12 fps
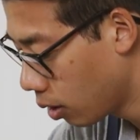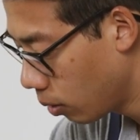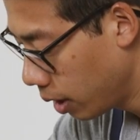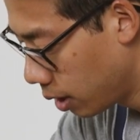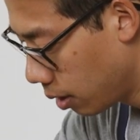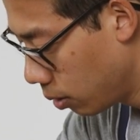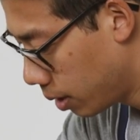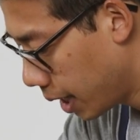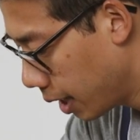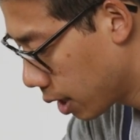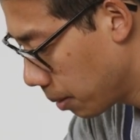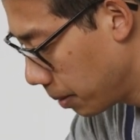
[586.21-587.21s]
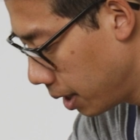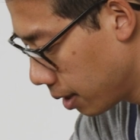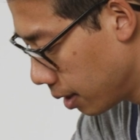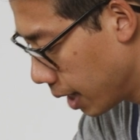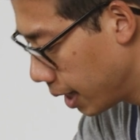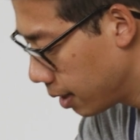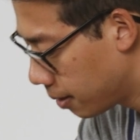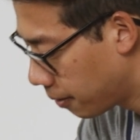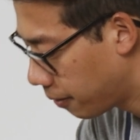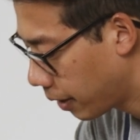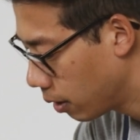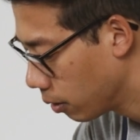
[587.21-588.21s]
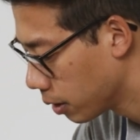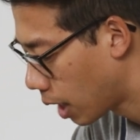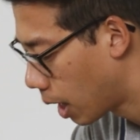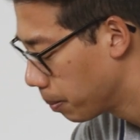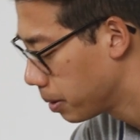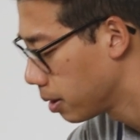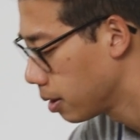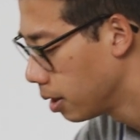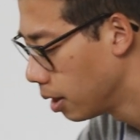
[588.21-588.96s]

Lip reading: going to take some of these nice fennel tops,